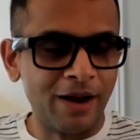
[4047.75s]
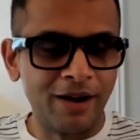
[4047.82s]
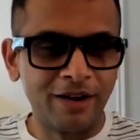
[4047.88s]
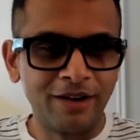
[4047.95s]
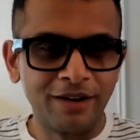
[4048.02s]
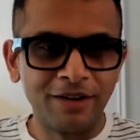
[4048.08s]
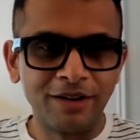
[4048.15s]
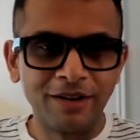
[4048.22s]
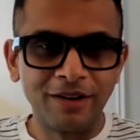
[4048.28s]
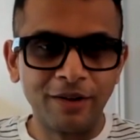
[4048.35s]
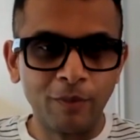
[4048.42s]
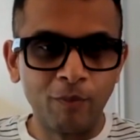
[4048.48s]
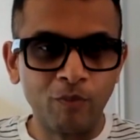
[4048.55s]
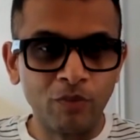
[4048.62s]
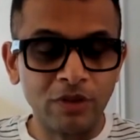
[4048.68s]
and
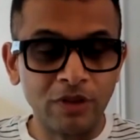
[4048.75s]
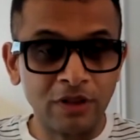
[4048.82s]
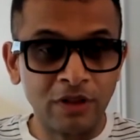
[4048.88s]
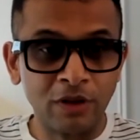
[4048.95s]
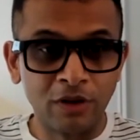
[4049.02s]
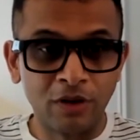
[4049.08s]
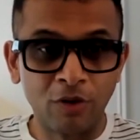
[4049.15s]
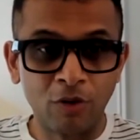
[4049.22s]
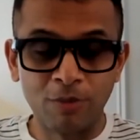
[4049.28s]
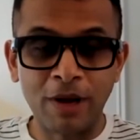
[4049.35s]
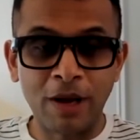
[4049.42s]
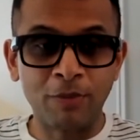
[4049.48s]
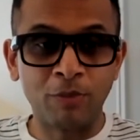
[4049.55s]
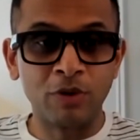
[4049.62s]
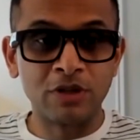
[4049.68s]
the
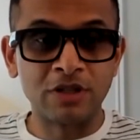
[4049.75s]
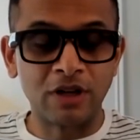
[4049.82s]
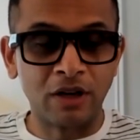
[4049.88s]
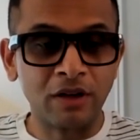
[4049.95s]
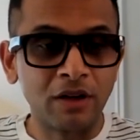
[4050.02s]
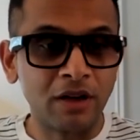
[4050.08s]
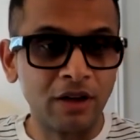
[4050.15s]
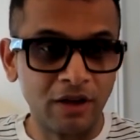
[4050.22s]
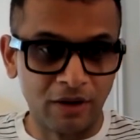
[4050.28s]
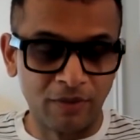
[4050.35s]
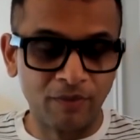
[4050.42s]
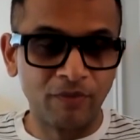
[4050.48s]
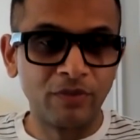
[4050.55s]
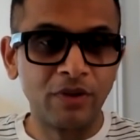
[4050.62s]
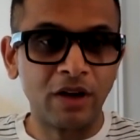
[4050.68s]
roadmap was
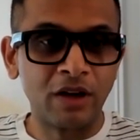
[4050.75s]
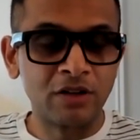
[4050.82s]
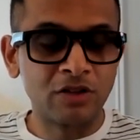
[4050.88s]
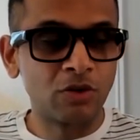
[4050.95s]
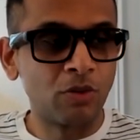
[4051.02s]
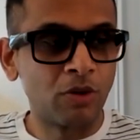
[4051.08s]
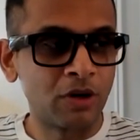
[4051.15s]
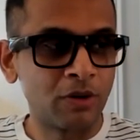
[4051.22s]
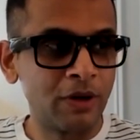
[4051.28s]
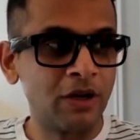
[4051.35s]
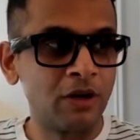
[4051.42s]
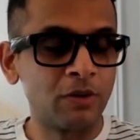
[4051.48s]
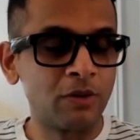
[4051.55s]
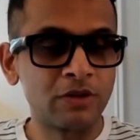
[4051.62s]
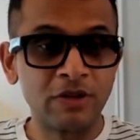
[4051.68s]
unclear. And so what we
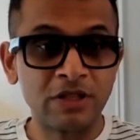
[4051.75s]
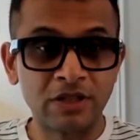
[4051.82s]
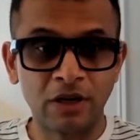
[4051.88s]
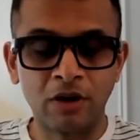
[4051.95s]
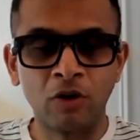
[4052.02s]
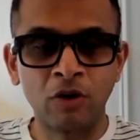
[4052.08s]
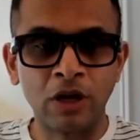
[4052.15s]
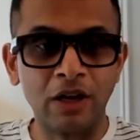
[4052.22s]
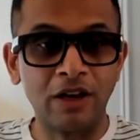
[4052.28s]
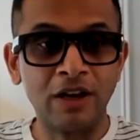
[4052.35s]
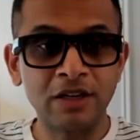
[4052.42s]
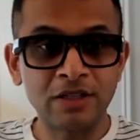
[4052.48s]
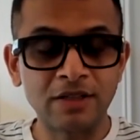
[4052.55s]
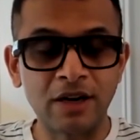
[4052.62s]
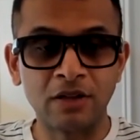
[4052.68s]
did was we said, okay,
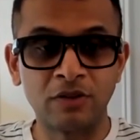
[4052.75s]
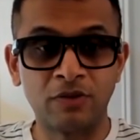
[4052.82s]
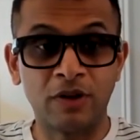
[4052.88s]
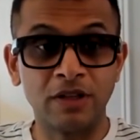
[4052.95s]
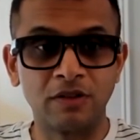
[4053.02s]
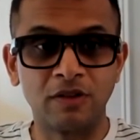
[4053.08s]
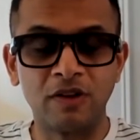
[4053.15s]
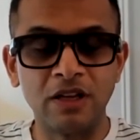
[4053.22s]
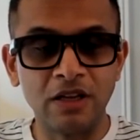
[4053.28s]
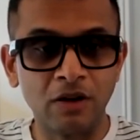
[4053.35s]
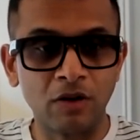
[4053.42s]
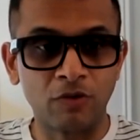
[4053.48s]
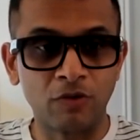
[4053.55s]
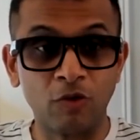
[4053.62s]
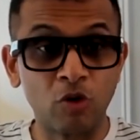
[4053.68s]
let's satisfy
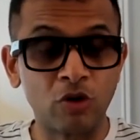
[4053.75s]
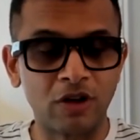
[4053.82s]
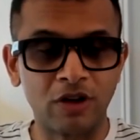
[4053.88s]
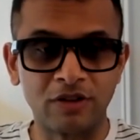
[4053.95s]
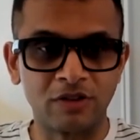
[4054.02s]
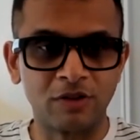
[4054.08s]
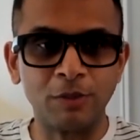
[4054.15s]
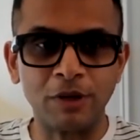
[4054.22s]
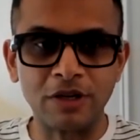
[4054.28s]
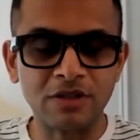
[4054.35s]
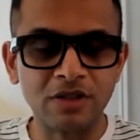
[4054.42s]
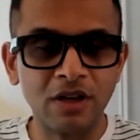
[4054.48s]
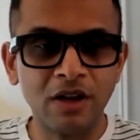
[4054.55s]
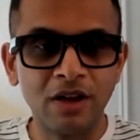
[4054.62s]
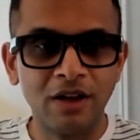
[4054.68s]
3 or 4
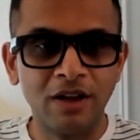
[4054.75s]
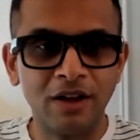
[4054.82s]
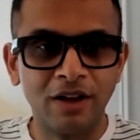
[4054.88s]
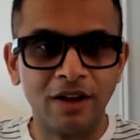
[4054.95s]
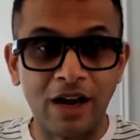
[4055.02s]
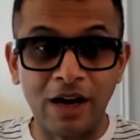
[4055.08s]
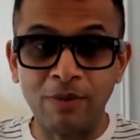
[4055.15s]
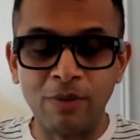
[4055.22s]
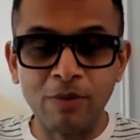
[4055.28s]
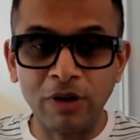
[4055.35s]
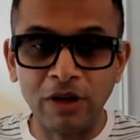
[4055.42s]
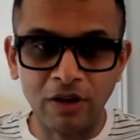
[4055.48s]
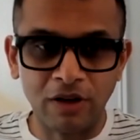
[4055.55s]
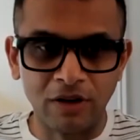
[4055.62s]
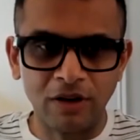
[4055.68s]
customers, and we
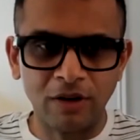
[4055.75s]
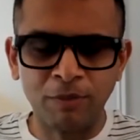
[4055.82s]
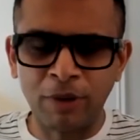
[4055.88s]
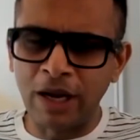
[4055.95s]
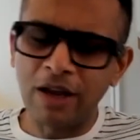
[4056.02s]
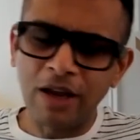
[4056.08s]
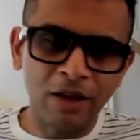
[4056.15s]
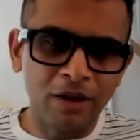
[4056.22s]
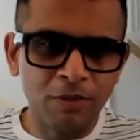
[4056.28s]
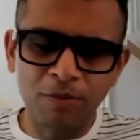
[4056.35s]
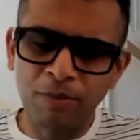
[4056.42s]
will learn by